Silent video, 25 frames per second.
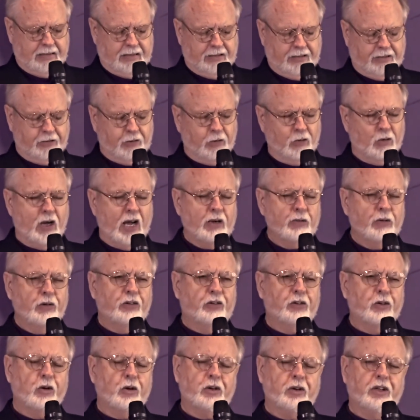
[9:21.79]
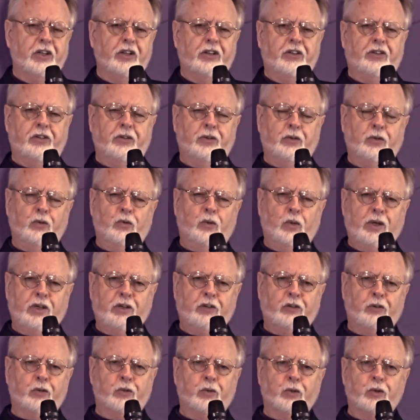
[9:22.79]
So I resorted to
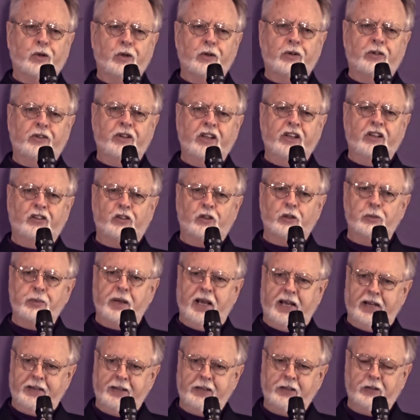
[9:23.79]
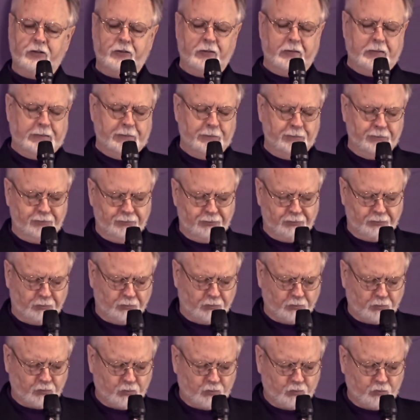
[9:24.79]
weasel words and semantics.
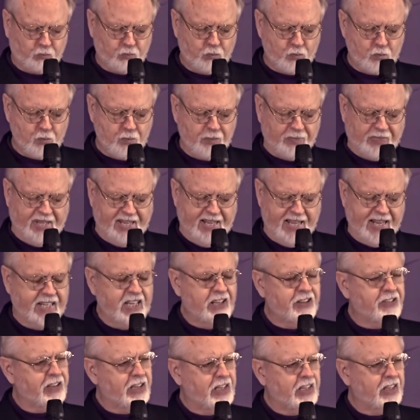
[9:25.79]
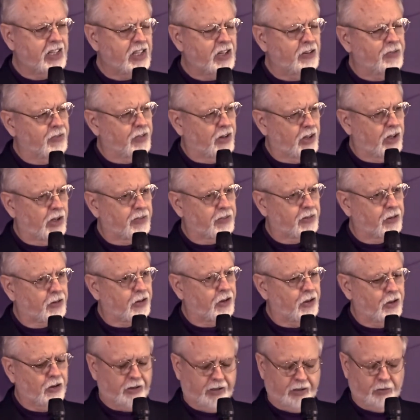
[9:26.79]
Anything that involved
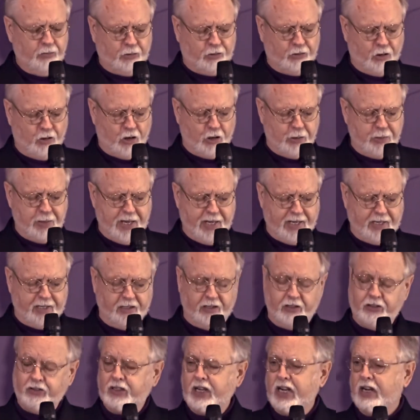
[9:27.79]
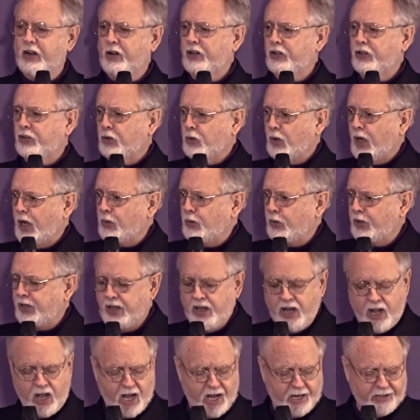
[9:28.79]
security was automatically scary, so I would
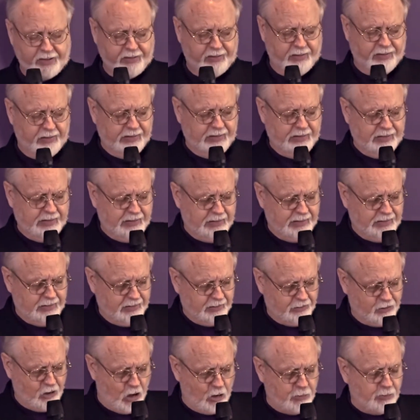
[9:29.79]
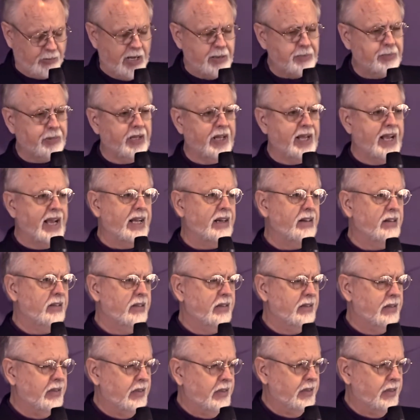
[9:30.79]
not call my plan
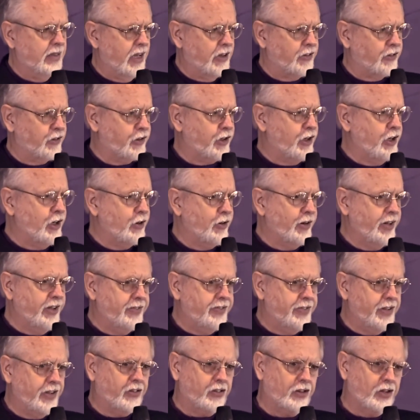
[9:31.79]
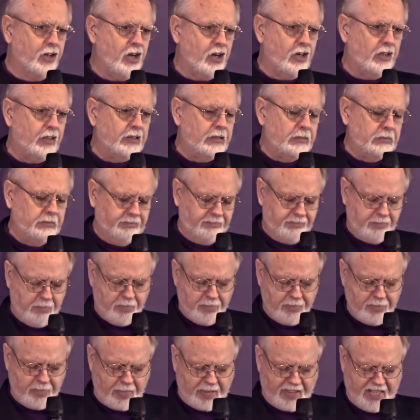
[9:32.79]
a security fix at all,
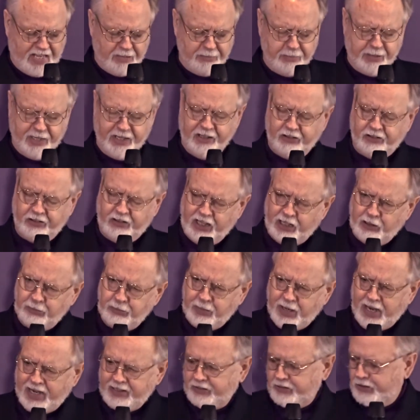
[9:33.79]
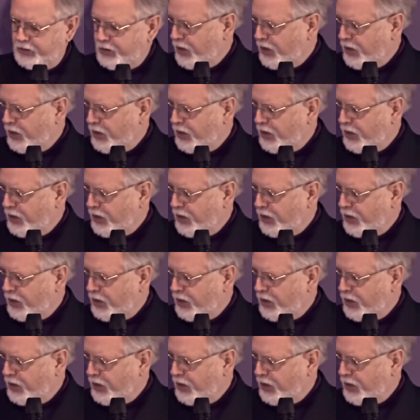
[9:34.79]
but instead pass it